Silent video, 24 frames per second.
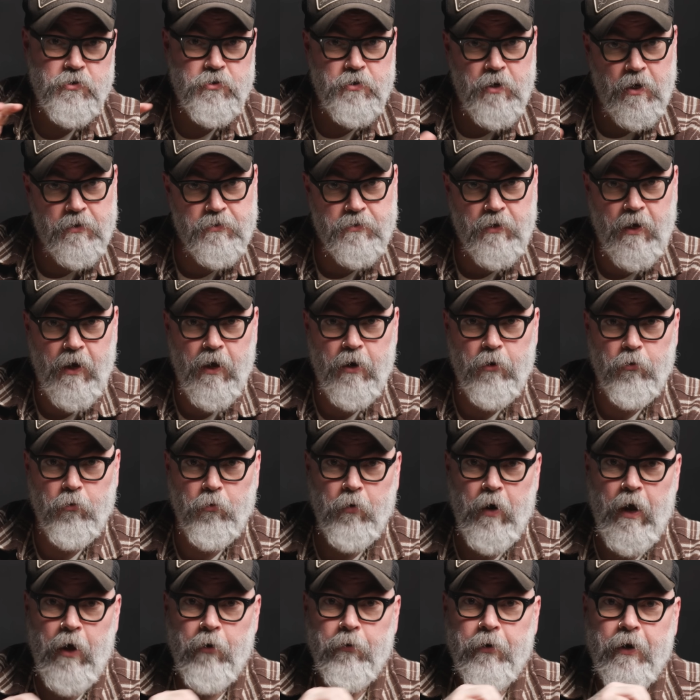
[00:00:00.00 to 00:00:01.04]
just kind of
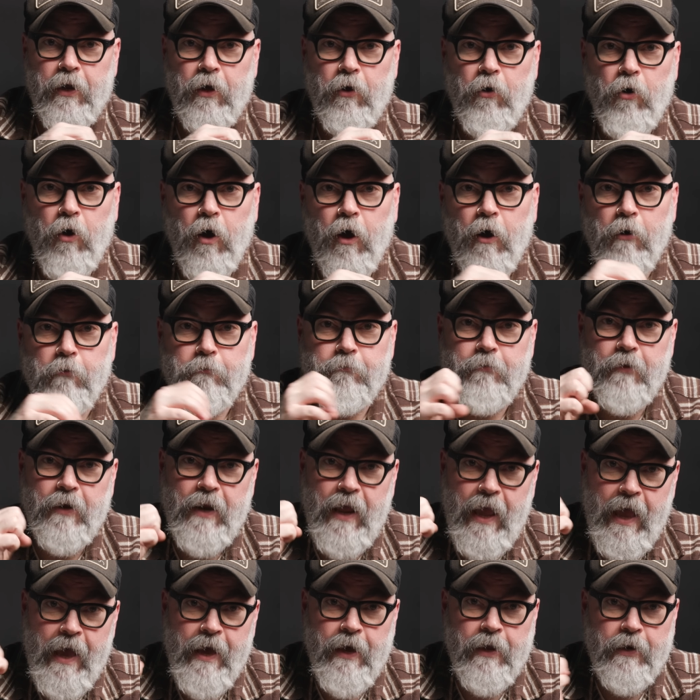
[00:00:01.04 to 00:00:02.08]
rounding off and
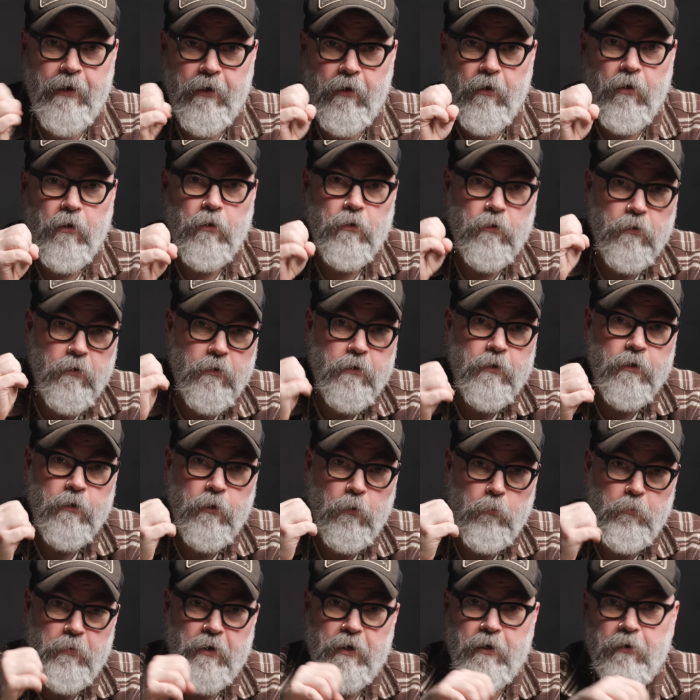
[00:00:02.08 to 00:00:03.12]
adding a
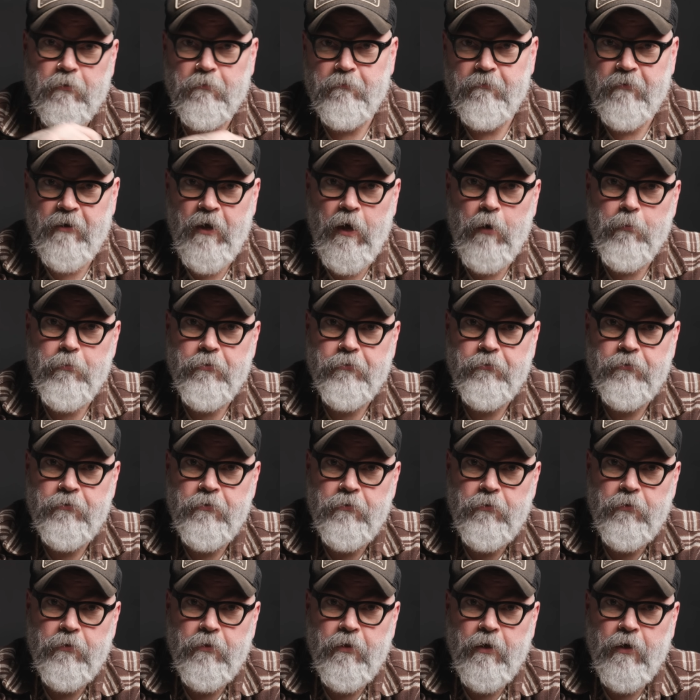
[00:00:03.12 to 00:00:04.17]
little bit of depth
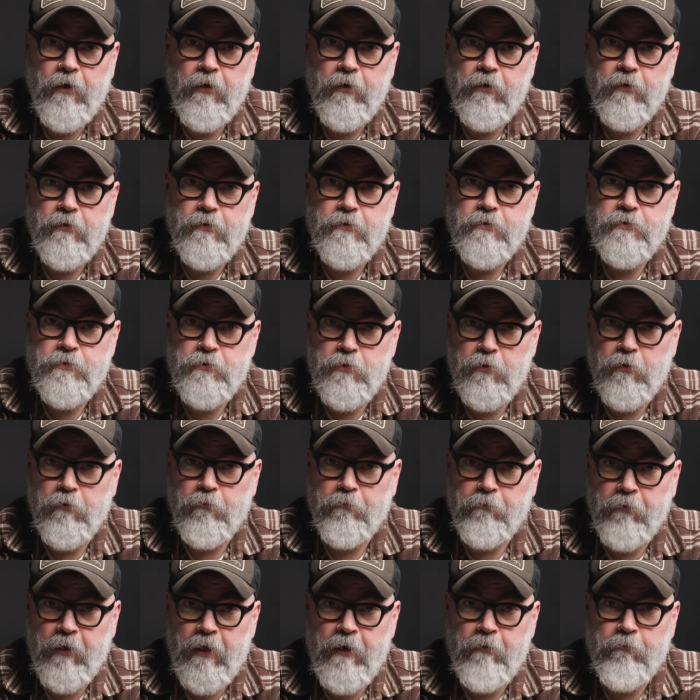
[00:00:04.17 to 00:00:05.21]
to the
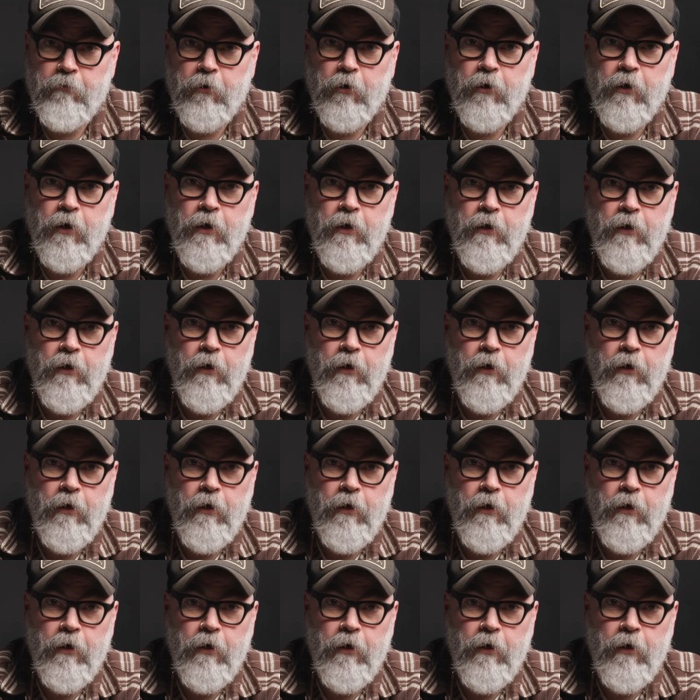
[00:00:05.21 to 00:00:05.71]
flavor.